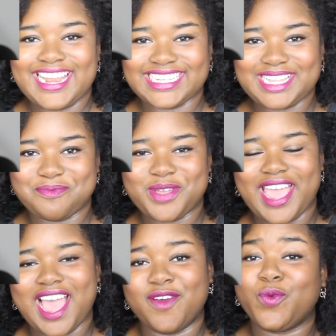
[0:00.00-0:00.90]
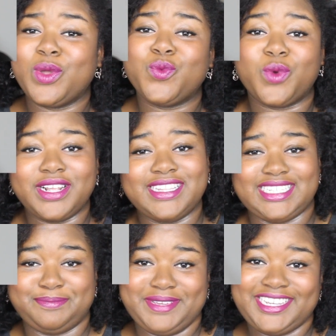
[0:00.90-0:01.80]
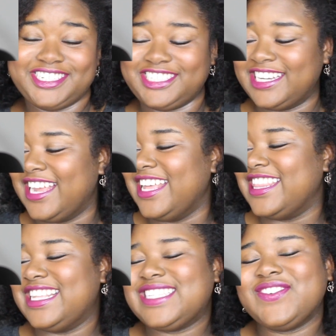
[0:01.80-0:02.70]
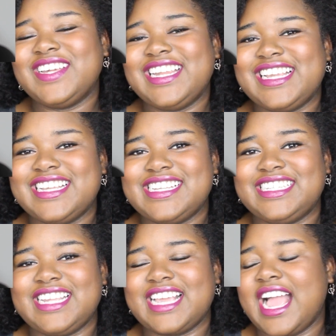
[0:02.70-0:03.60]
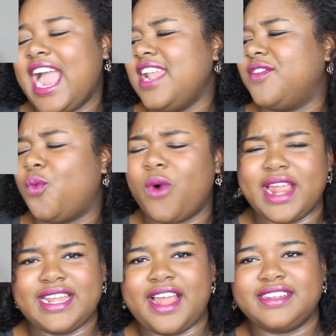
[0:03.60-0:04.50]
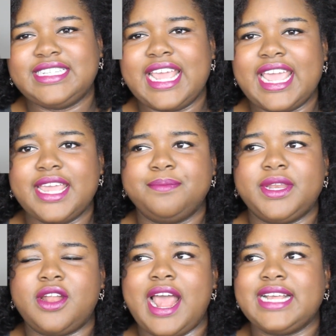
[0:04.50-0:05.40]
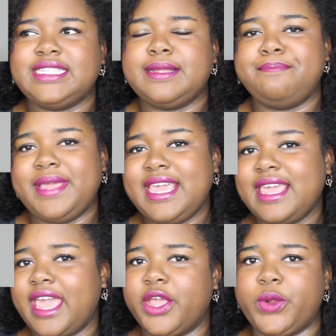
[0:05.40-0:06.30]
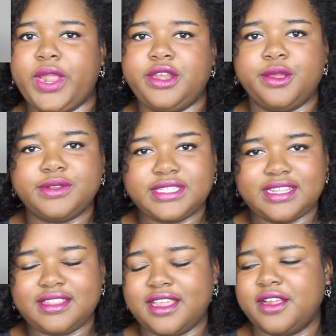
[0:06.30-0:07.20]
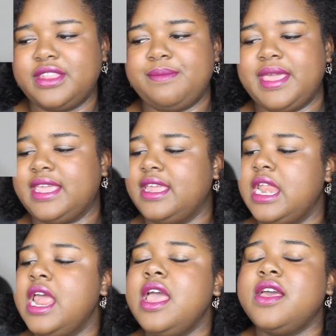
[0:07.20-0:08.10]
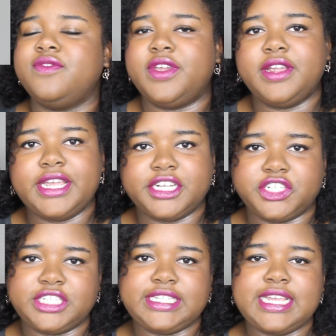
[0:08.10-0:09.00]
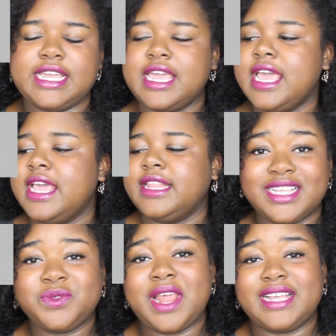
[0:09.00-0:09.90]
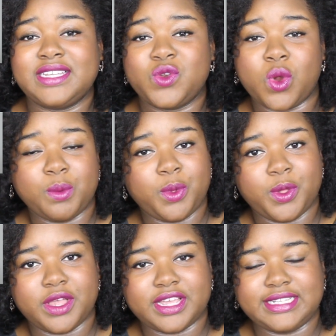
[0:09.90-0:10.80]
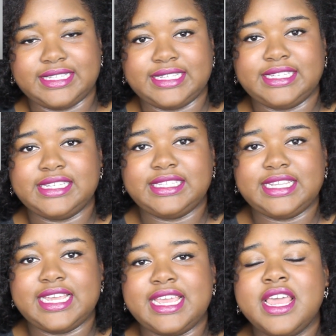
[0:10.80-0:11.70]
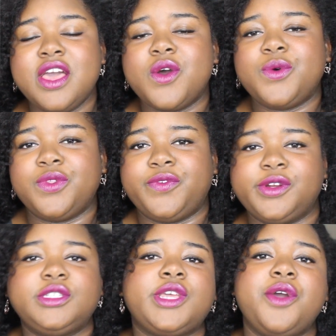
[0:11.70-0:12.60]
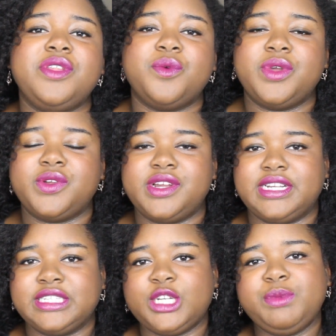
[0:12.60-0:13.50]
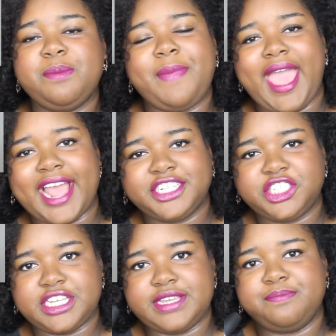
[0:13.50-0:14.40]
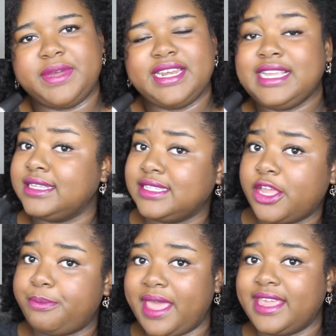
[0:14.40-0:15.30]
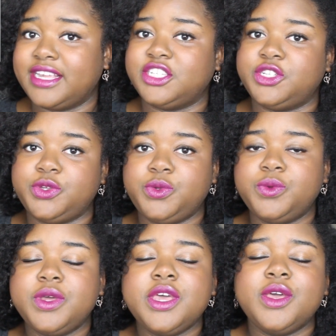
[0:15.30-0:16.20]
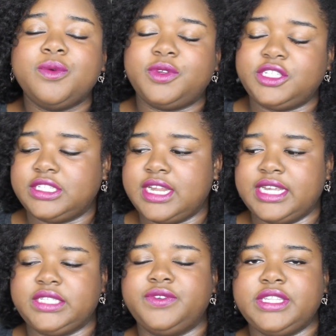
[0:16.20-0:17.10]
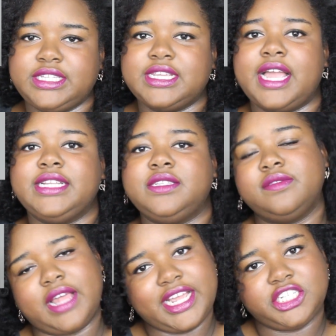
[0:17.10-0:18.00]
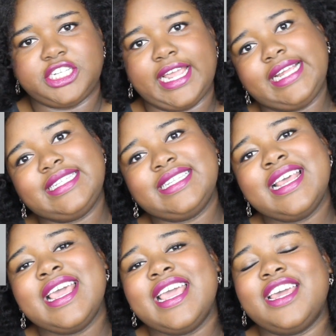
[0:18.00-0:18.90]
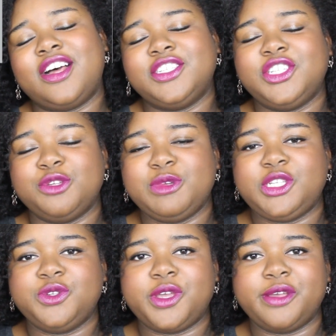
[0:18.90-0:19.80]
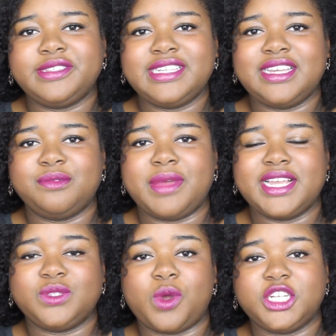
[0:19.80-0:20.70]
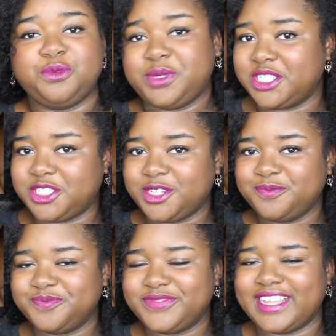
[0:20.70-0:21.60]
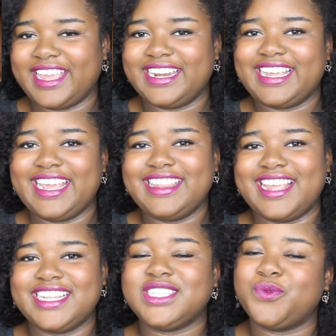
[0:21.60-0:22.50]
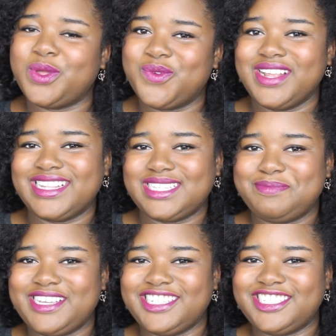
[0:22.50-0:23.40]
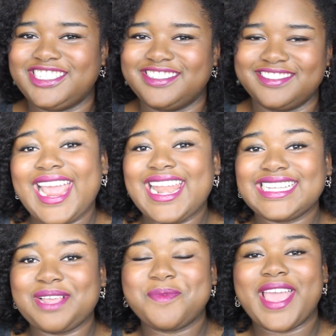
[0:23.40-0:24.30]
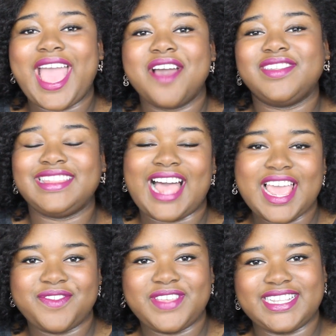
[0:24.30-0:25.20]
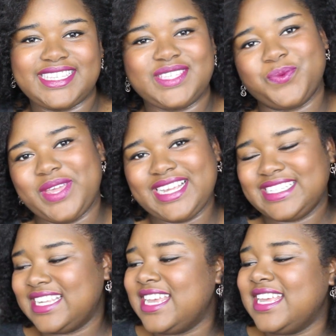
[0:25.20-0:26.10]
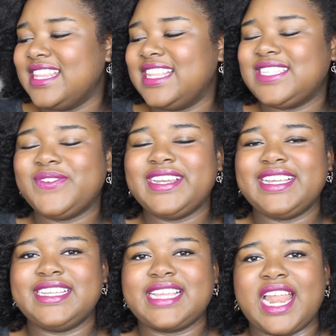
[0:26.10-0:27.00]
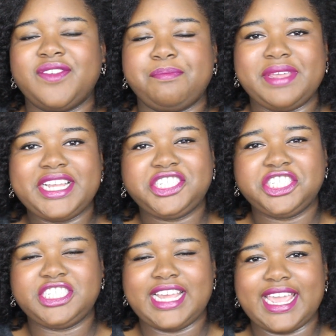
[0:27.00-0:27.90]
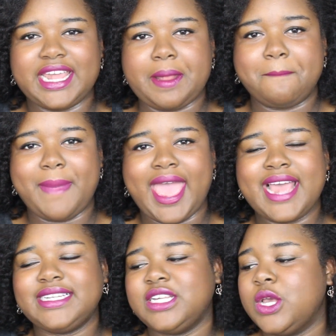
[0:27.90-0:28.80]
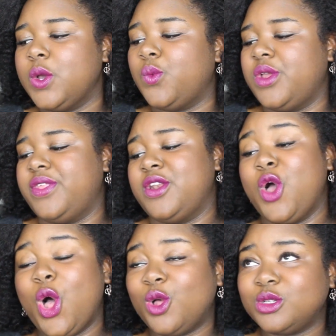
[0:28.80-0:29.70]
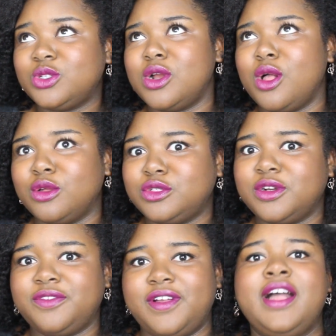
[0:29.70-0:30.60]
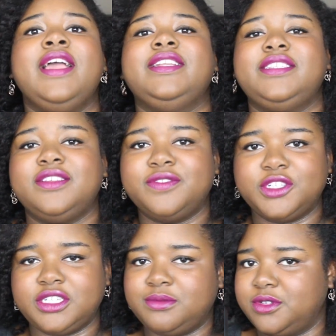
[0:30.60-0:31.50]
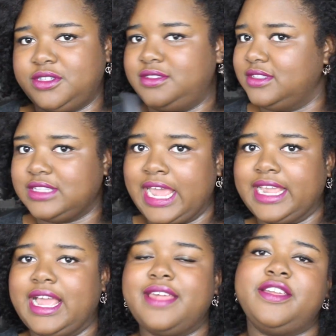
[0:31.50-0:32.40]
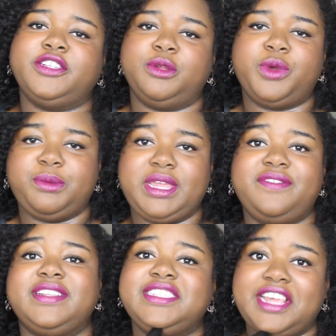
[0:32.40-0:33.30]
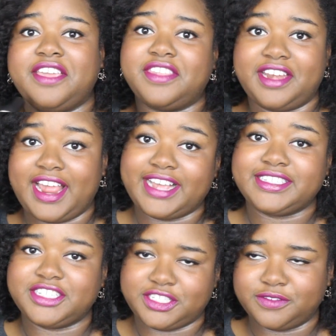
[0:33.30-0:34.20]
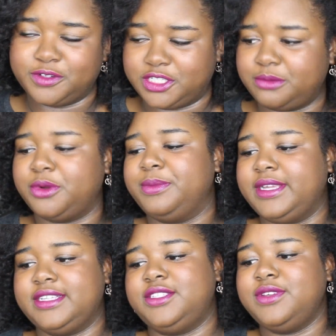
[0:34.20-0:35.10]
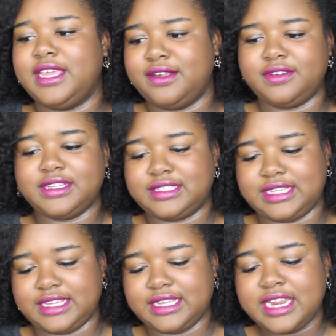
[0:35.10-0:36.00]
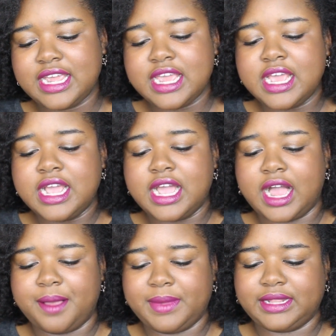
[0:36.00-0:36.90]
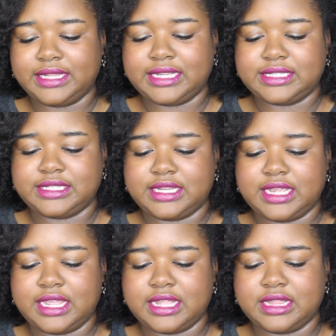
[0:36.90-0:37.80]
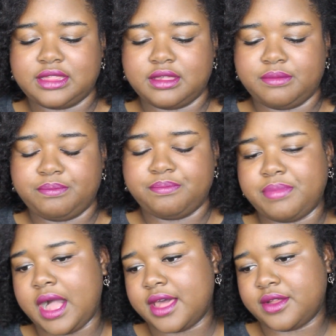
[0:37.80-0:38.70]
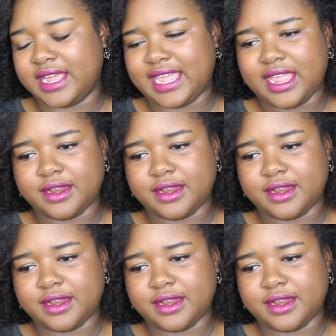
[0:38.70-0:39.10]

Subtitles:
Next up we have We Run This Beach. This one is kind of a whited out tan, but it has some pink and gray notes in there that make it very interesting. This one has a normal consistency. On the first coat it went on a little bit patchy but easily opaque in 2, which is nice for these kinds of light shades. It also took me 2 coats in my swatch picture. And again, that's We Run This Beach. And next up we have Life is Sweet. This one is kind of a peachy tan matte with an ultra fine silver shimmer. Like, there's no point in me even saying that it has a silver shimmer because you can't really see it, at least in the bottle.